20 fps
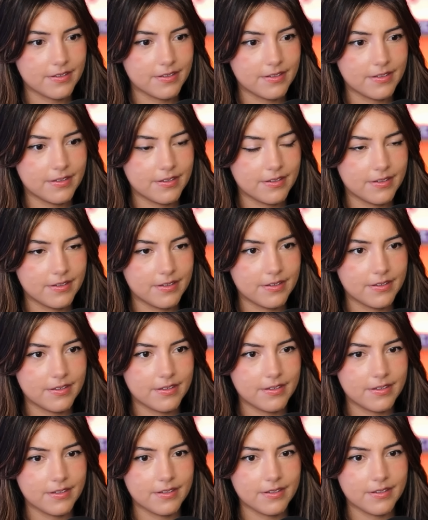It's
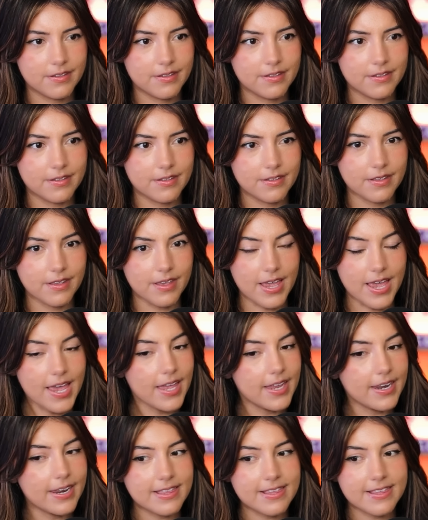safe.
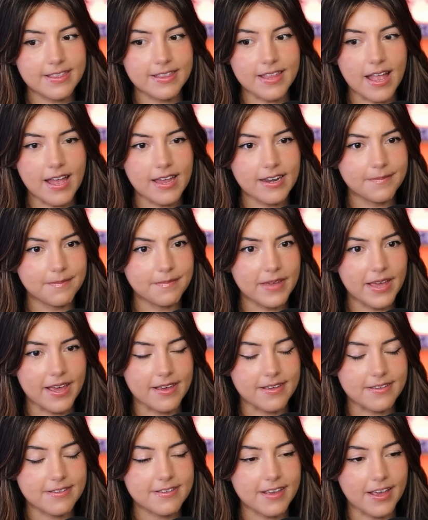And it's not a
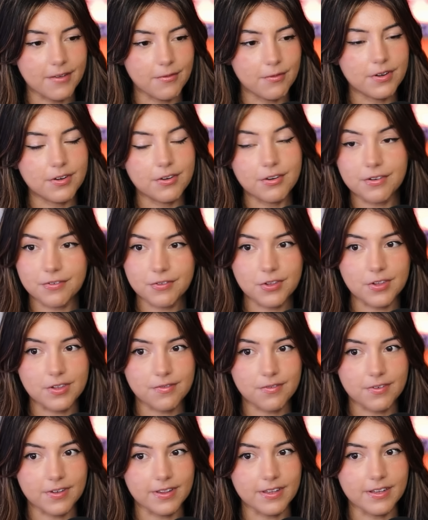mask. I wonder if
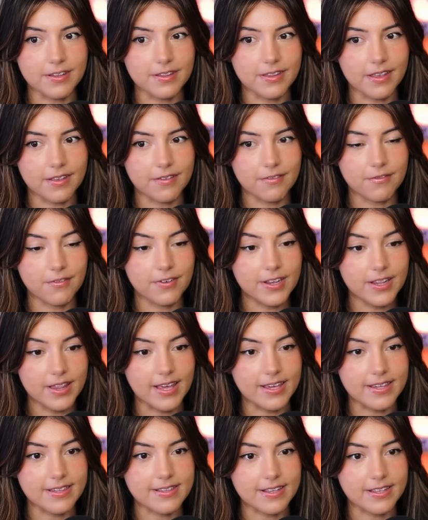she's really
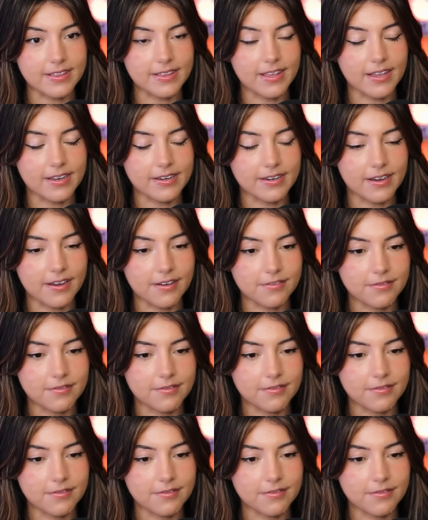realizing that now.